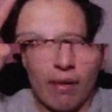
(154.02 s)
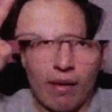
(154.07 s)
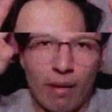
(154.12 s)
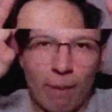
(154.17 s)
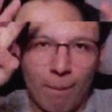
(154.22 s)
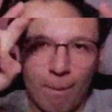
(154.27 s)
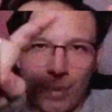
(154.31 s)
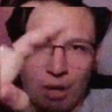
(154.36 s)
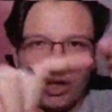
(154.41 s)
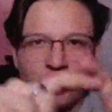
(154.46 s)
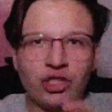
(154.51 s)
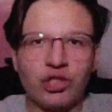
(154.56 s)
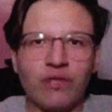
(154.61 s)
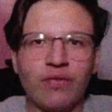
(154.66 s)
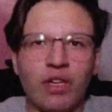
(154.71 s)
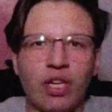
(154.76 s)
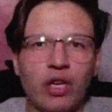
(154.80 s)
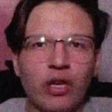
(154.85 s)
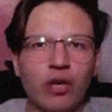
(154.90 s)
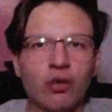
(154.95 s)
a
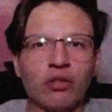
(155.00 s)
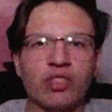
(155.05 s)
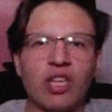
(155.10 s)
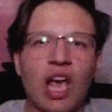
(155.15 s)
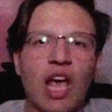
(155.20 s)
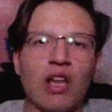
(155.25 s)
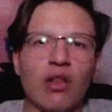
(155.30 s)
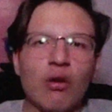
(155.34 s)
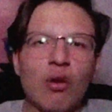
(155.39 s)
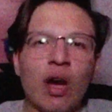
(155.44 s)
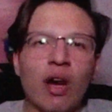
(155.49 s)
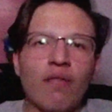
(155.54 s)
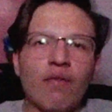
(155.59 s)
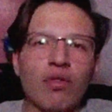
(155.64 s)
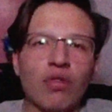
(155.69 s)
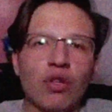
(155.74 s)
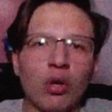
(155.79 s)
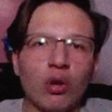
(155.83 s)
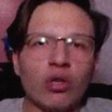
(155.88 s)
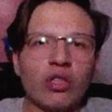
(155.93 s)
bunch of videos and you
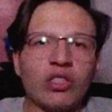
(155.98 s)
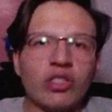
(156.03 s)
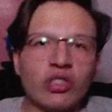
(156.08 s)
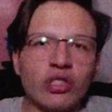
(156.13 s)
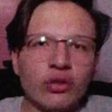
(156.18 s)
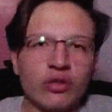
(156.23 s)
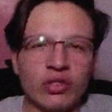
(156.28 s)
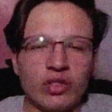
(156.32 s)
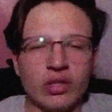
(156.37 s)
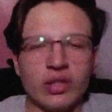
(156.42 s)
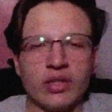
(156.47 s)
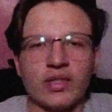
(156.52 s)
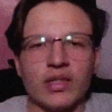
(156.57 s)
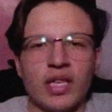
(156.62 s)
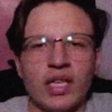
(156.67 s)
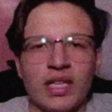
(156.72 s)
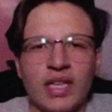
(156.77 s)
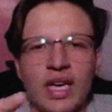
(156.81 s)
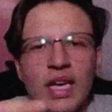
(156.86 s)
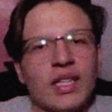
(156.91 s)
have no
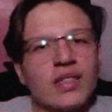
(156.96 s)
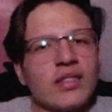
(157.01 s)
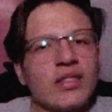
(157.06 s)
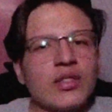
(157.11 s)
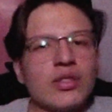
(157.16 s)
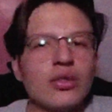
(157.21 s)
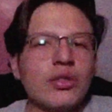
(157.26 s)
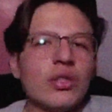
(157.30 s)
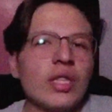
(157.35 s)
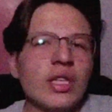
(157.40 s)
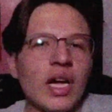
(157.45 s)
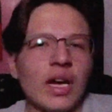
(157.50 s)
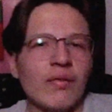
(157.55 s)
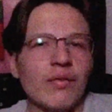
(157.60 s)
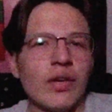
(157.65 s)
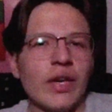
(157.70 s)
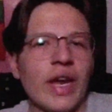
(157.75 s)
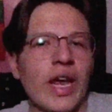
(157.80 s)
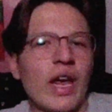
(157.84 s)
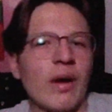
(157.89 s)
excuses. Yes, you didn't
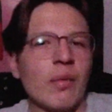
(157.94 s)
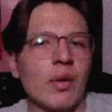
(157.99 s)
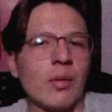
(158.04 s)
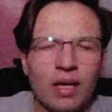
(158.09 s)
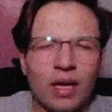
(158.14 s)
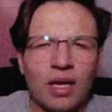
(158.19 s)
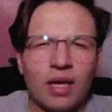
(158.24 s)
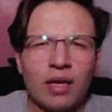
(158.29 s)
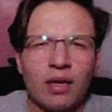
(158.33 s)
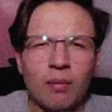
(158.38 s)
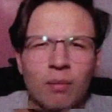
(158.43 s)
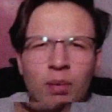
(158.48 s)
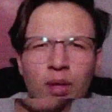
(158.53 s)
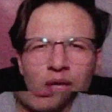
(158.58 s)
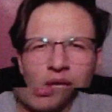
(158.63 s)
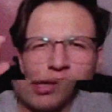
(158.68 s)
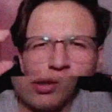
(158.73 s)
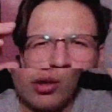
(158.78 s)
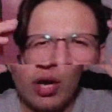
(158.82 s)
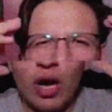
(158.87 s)
have your camera then,
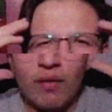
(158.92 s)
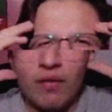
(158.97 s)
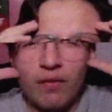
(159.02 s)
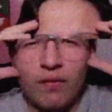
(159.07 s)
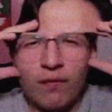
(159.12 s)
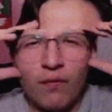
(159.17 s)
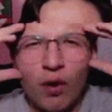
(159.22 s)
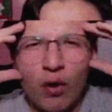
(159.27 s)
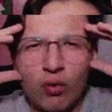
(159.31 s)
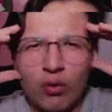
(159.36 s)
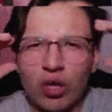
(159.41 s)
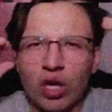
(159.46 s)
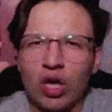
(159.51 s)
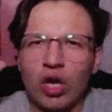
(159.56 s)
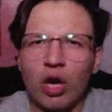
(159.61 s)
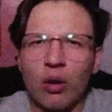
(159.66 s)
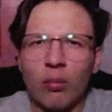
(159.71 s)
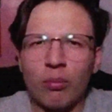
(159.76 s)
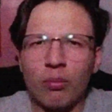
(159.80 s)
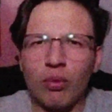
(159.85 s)
but you have a phone.
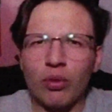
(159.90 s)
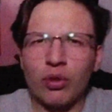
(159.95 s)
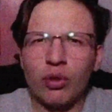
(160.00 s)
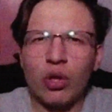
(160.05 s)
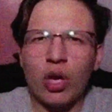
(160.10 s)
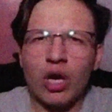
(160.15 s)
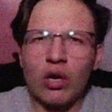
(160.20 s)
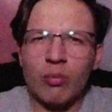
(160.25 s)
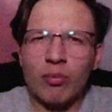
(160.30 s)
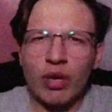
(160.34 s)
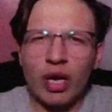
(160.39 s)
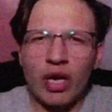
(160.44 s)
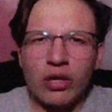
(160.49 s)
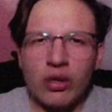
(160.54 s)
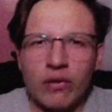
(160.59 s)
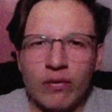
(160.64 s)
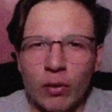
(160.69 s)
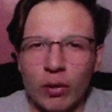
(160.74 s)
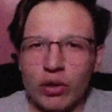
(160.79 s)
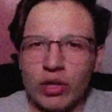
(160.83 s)
You got a
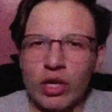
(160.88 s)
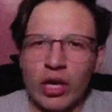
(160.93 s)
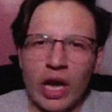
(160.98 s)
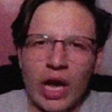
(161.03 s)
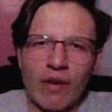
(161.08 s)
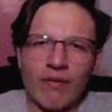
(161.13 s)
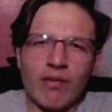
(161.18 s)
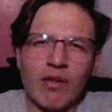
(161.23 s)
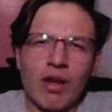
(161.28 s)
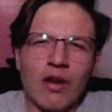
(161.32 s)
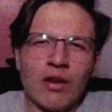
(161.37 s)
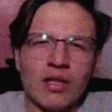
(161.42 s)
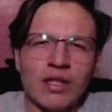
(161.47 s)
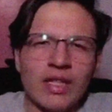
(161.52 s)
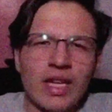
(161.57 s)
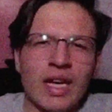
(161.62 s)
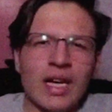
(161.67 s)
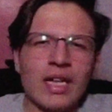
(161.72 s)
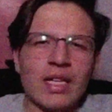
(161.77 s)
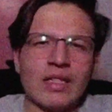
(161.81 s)
brand new phone and you can't vlog
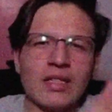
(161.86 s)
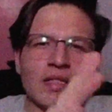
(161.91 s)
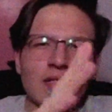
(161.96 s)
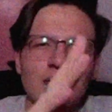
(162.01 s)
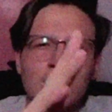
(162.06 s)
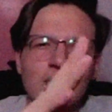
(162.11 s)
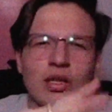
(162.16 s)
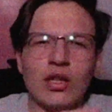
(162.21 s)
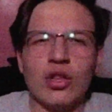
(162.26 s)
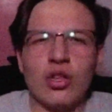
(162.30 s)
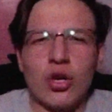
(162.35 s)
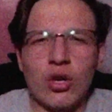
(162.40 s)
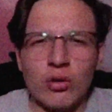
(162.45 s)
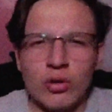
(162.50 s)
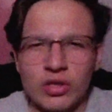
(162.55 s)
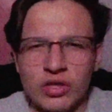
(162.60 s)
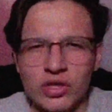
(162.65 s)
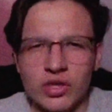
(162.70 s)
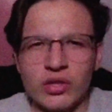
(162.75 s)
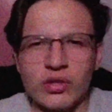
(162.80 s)
on that?
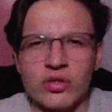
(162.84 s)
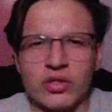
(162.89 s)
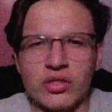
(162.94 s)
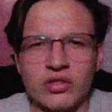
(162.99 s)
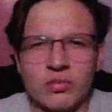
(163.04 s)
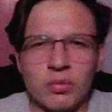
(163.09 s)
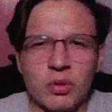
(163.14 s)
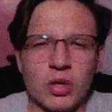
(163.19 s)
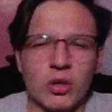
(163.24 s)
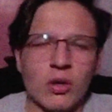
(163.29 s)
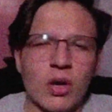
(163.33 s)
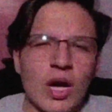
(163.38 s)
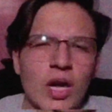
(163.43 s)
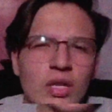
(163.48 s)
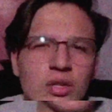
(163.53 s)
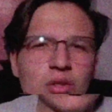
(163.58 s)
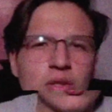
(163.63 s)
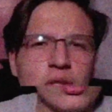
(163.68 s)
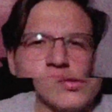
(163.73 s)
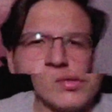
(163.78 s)
No excuses, bro.
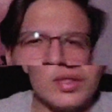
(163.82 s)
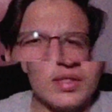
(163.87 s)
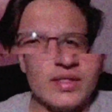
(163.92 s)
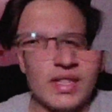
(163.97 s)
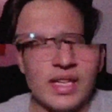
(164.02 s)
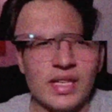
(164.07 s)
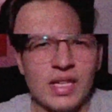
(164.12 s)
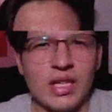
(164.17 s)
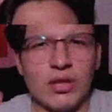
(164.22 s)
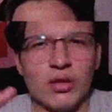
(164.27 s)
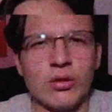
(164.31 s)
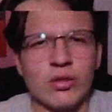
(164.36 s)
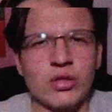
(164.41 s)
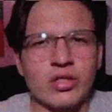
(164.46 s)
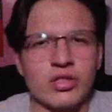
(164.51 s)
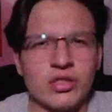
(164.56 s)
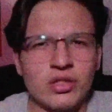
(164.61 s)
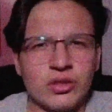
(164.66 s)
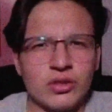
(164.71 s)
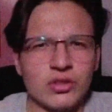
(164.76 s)
And you even said that, no
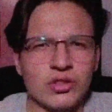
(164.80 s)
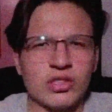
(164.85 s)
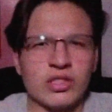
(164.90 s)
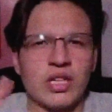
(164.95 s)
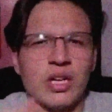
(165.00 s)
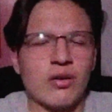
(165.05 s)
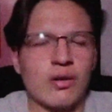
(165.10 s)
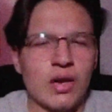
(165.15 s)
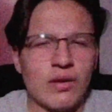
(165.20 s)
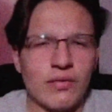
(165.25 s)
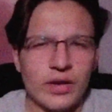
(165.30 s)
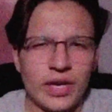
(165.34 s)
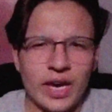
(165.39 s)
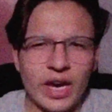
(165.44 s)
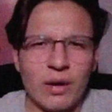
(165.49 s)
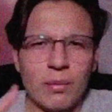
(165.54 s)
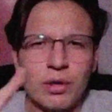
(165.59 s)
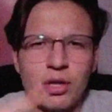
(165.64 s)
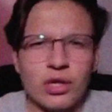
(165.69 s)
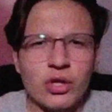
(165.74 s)
excuses, I don't have a
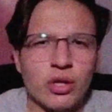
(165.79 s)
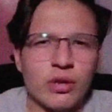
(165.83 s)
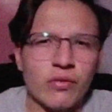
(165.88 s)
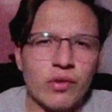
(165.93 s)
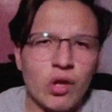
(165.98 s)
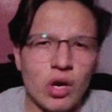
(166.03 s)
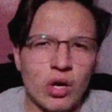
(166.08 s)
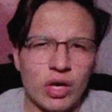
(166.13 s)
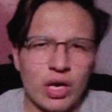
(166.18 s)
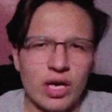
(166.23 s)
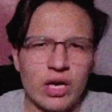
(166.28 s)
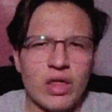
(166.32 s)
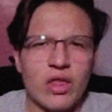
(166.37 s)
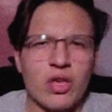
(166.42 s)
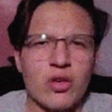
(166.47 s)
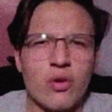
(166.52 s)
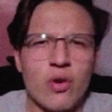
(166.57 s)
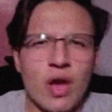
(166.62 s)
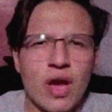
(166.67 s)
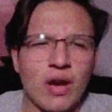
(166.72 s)
camera, you're gonna vlog on
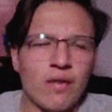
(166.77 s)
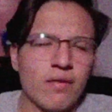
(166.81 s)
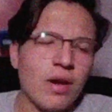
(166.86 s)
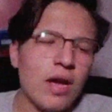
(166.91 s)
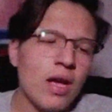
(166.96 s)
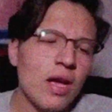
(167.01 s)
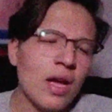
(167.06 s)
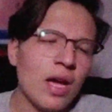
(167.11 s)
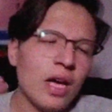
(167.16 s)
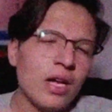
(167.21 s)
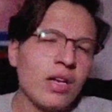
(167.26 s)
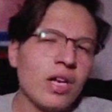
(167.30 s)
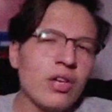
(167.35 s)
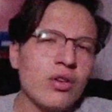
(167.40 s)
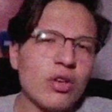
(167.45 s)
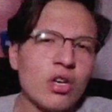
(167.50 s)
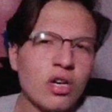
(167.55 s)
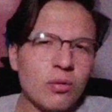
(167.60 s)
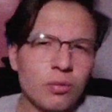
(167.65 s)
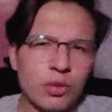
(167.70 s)
anything you have. And
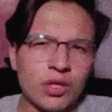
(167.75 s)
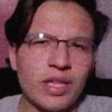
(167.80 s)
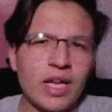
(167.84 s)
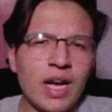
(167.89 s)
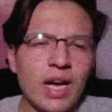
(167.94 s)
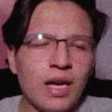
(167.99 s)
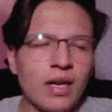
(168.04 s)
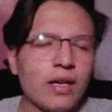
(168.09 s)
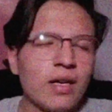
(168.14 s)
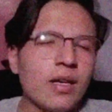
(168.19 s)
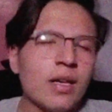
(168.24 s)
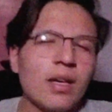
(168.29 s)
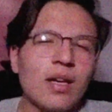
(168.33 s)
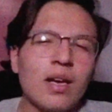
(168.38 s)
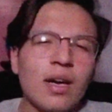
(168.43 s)
then you come with that?